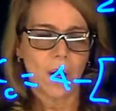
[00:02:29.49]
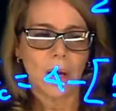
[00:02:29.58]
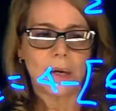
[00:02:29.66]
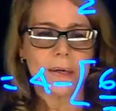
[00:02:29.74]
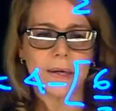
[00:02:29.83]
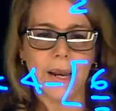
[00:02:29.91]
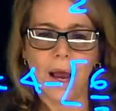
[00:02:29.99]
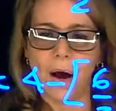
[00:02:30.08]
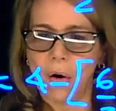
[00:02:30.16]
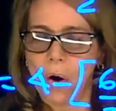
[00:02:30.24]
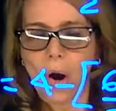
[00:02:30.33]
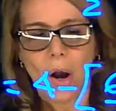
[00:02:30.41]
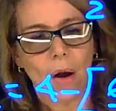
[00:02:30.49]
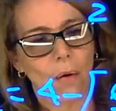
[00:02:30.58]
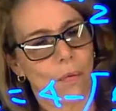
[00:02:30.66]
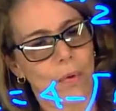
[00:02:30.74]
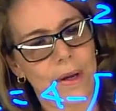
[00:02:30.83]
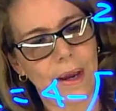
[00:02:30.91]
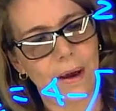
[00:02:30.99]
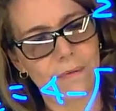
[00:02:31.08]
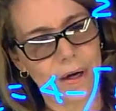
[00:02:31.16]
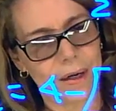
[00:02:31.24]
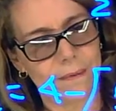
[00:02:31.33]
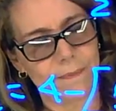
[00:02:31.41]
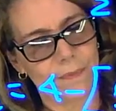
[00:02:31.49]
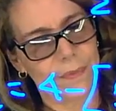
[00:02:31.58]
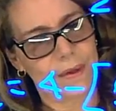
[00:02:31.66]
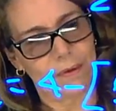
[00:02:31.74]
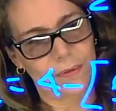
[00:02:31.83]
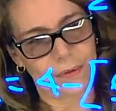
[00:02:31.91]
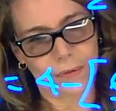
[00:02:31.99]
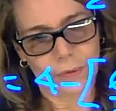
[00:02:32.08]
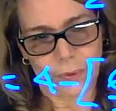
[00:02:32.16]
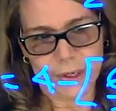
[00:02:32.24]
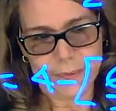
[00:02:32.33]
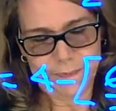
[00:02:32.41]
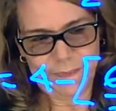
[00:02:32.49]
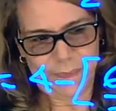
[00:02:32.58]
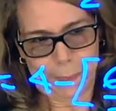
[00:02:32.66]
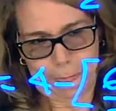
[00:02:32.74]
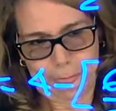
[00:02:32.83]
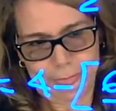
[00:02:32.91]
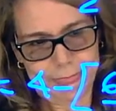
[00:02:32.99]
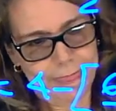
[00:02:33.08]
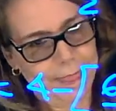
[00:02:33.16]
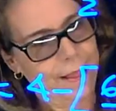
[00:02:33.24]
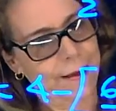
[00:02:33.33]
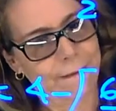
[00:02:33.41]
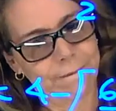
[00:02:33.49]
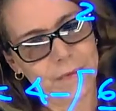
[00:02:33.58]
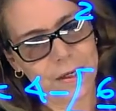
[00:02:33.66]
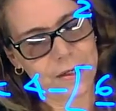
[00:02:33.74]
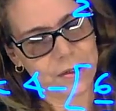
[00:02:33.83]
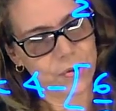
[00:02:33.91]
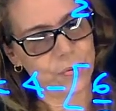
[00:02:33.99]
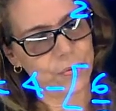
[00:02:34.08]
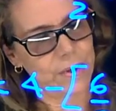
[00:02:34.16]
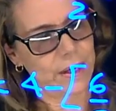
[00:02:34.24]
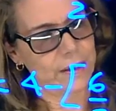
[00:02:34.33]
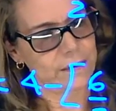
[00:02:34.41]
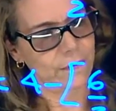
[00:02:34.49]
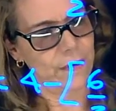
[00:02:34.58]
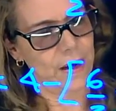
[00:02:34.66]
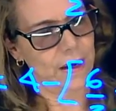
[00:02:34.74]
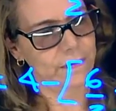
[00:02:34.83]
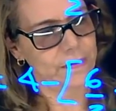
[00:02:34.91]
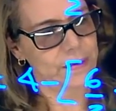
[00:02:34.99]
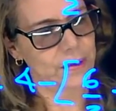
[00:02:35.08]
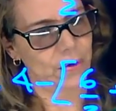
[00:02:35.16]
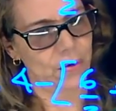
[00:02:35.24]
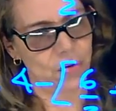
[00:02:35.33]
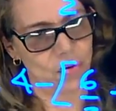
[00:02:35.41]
now we have this is 3, and 2, that's 5, so